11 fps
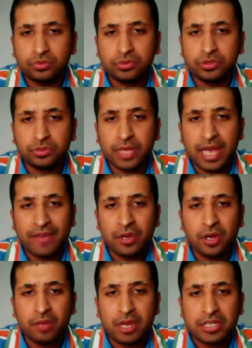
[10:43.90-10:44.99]
we haven't
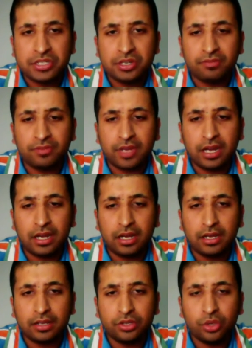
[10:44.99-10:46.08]
heard much of
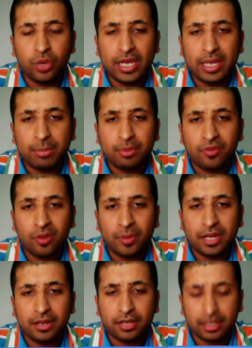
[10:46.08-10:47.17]
UAE performing,
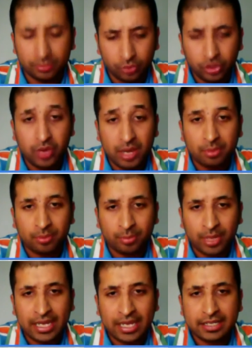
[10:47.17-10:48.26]
UAE
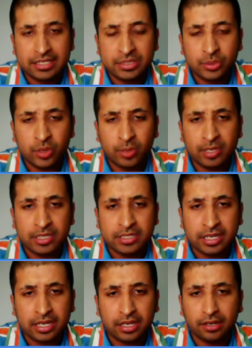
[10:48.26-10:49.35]
playing in this tournament.
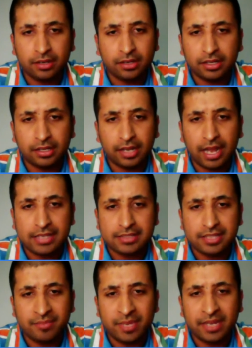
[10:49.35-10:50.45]

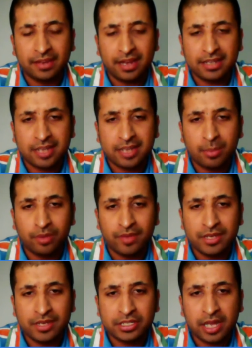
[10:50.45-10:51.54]
They've been in the last couple of
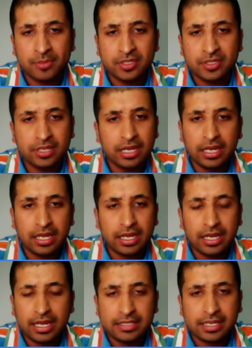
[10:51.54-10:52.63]
Asian Cups. Is